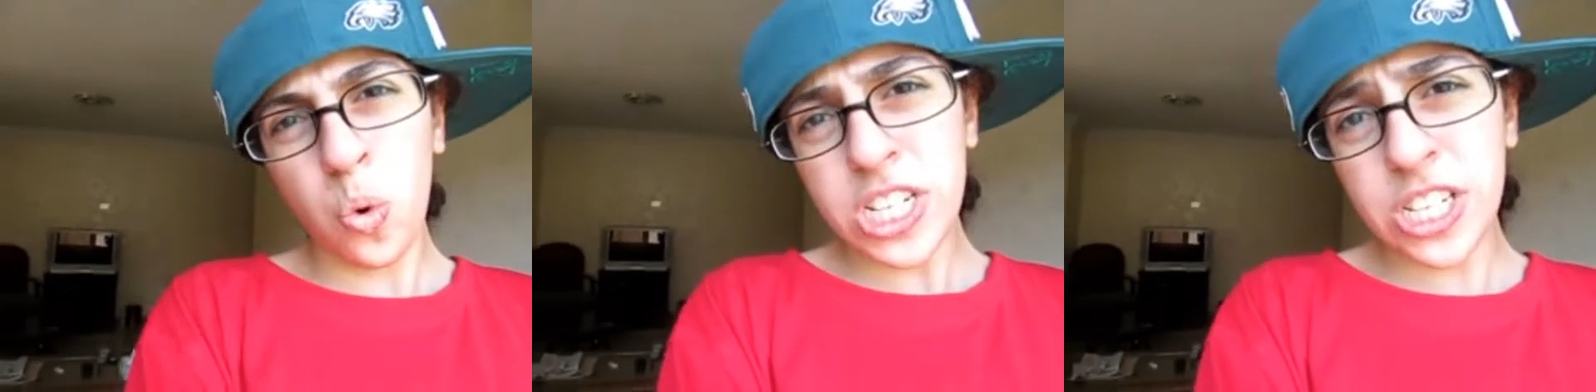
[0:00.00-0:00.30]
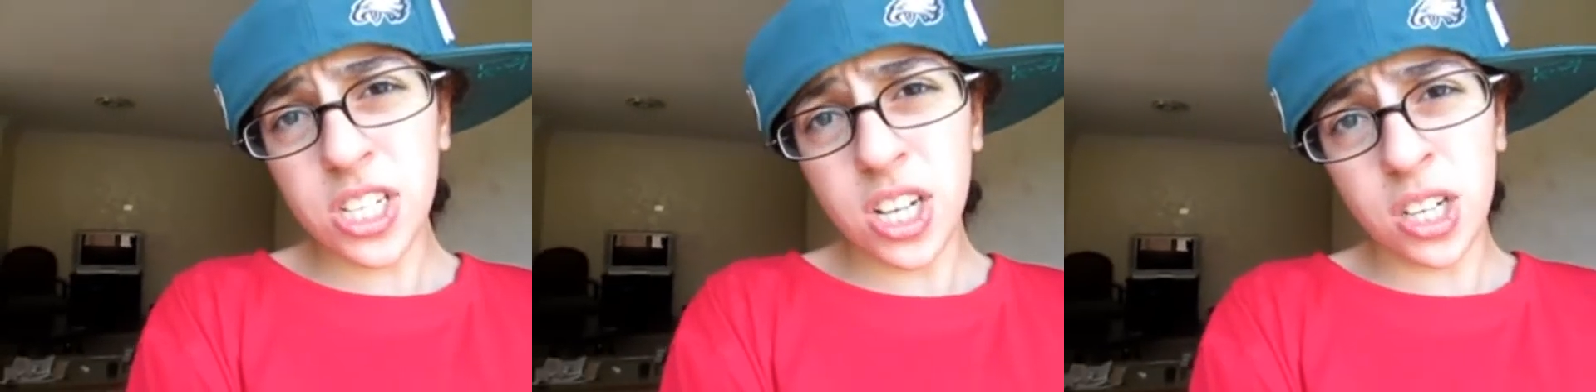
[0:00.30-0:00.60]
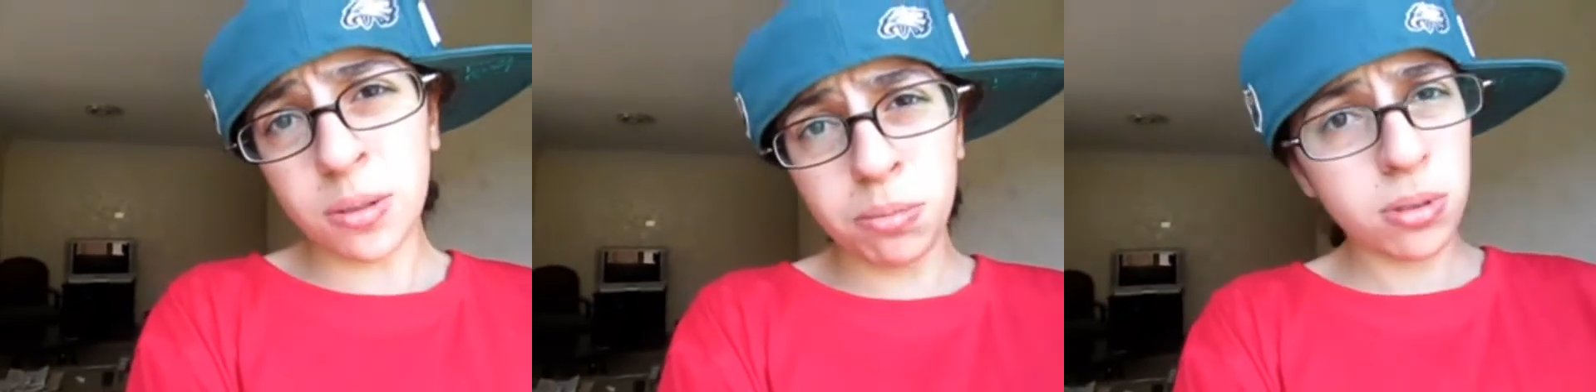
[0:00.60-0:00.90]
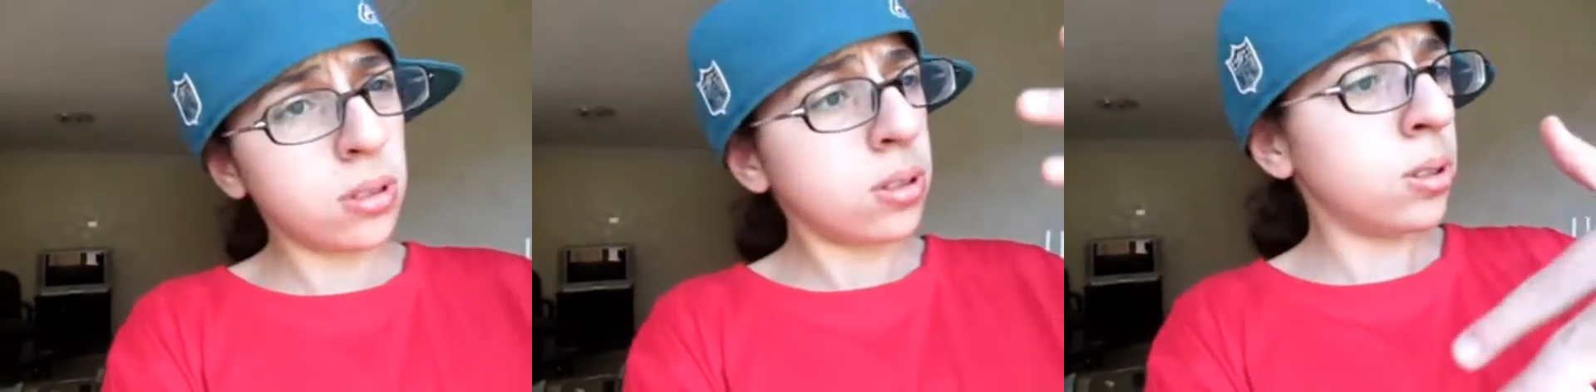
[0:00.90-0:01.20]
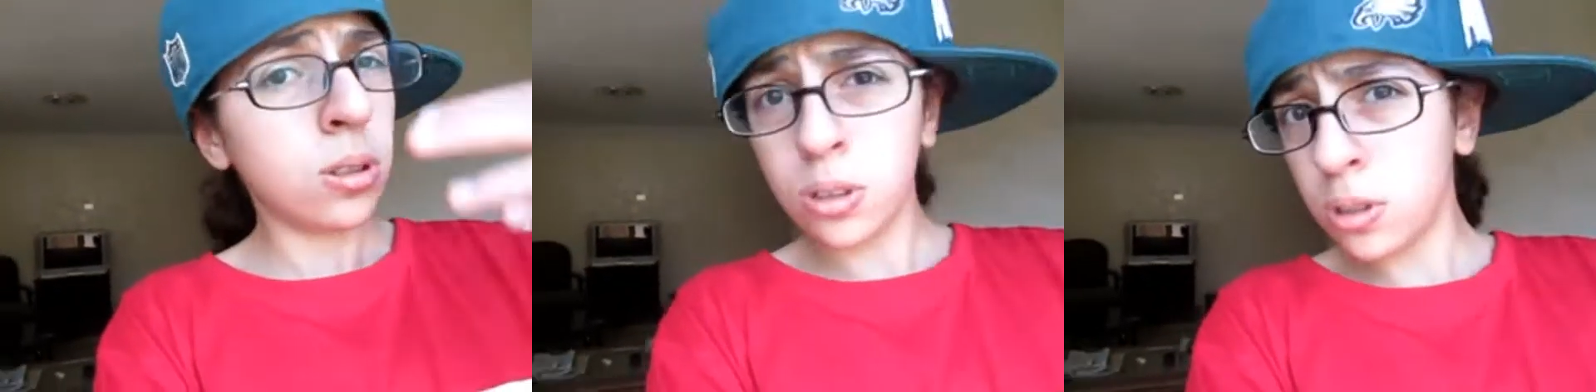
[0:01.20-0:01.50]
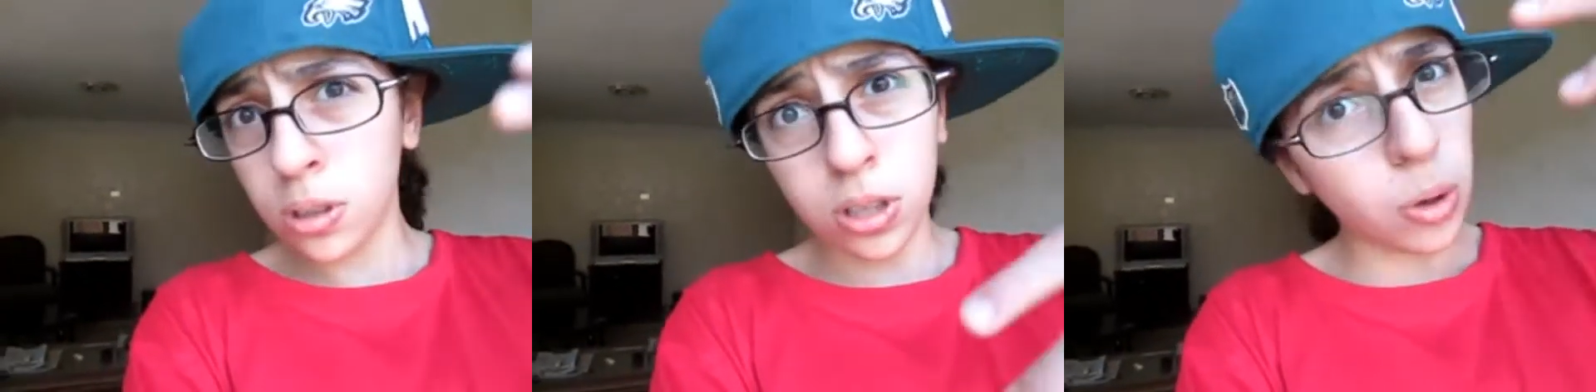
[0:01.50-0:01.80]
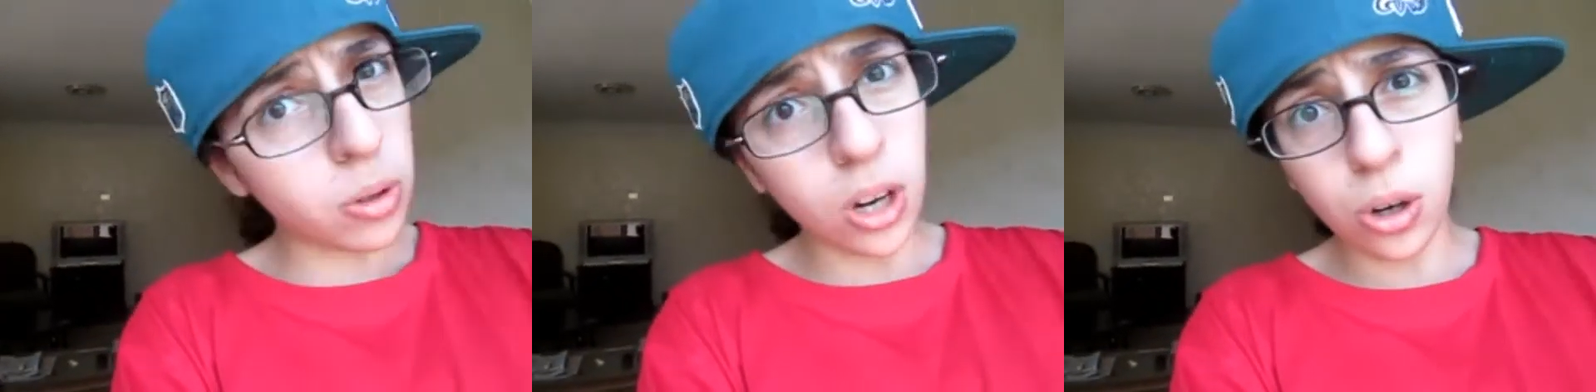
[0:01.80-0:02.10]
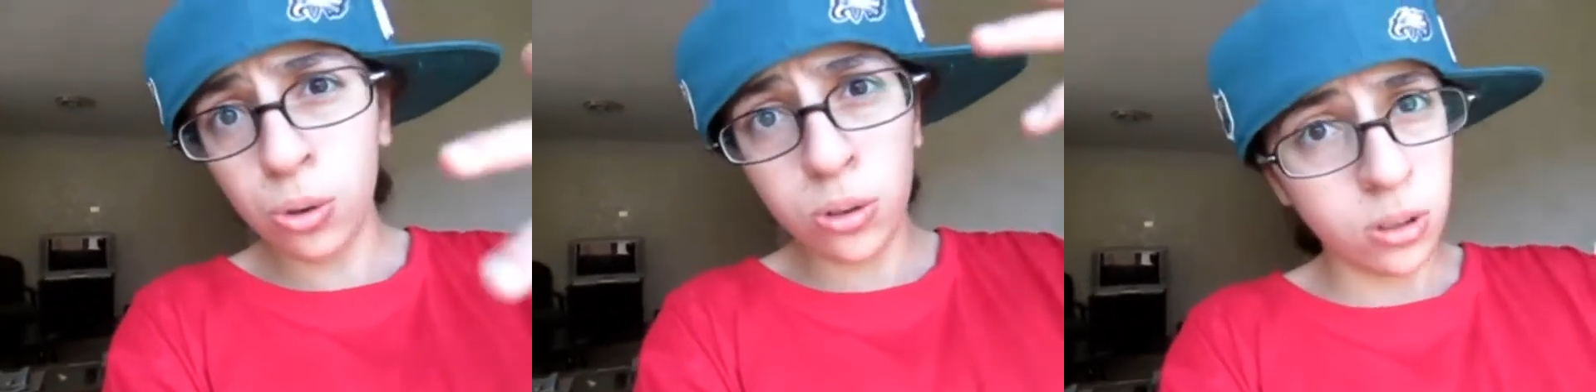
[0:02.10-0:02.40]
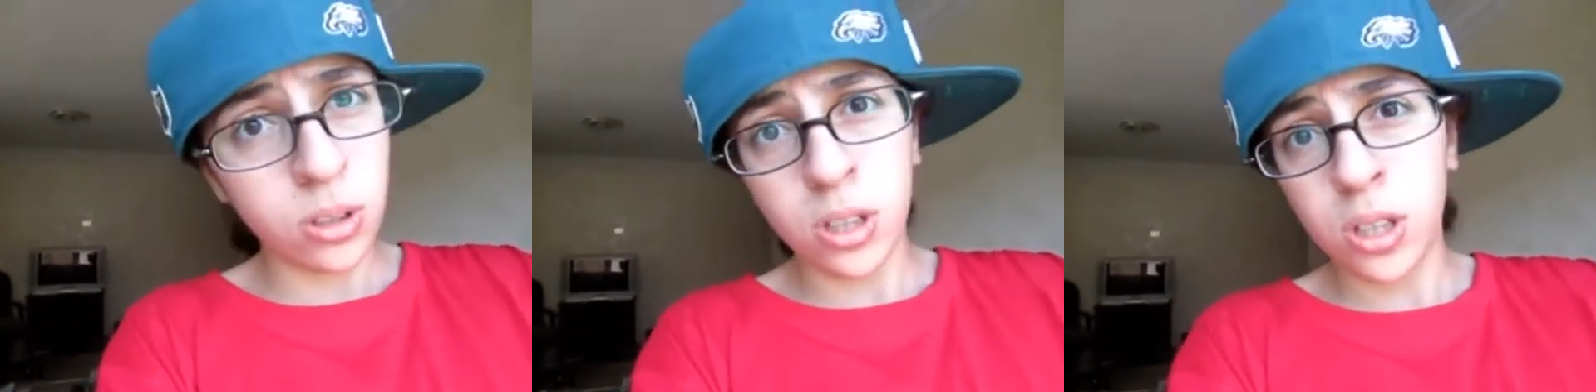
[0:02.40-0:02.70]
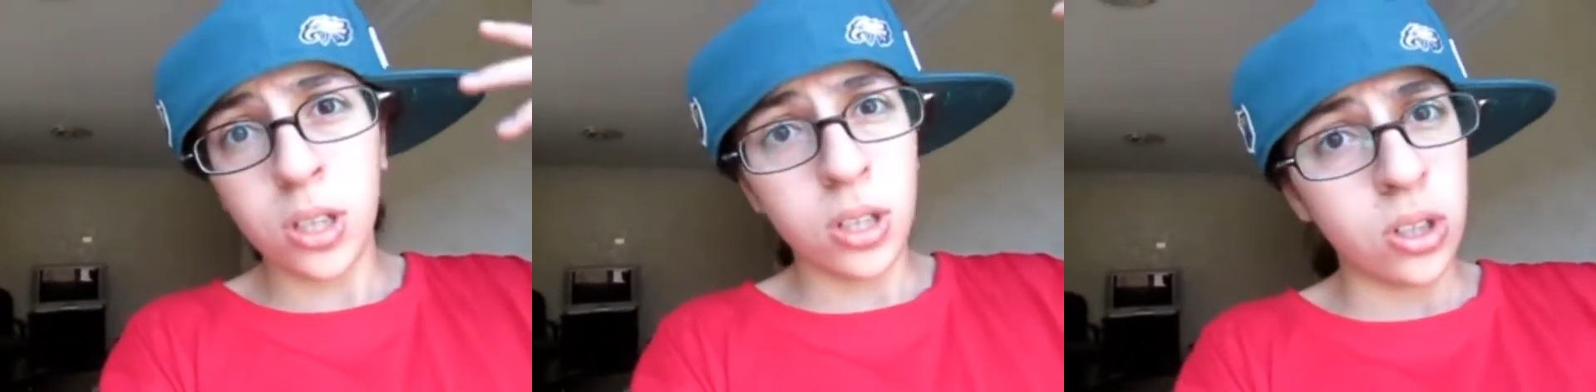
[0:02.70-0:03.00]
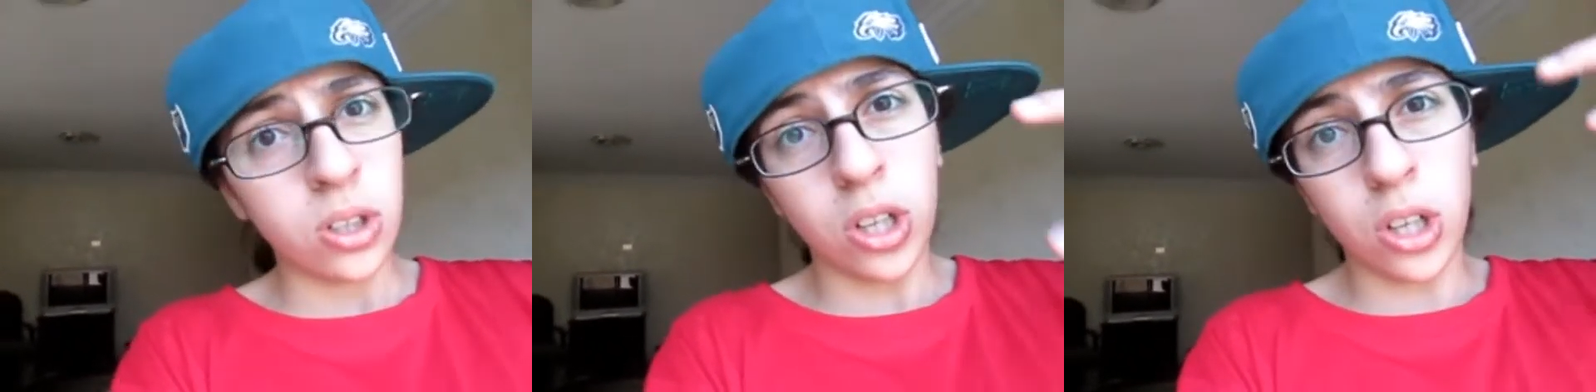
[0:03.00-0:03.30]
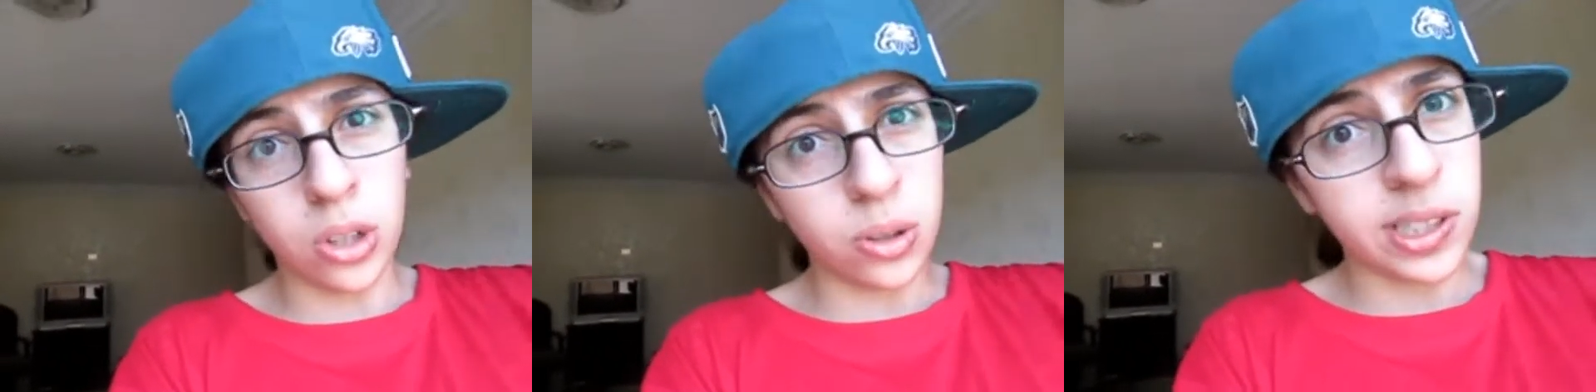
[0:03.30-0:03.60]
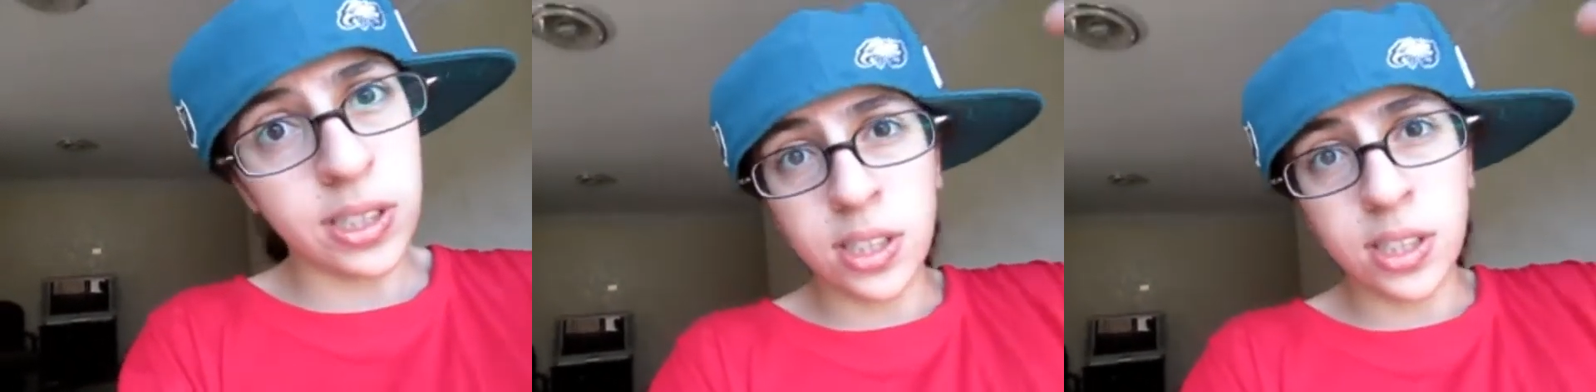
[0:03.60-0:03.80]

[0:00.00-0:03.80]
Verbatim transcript: What's up? Yo, yo. Yo.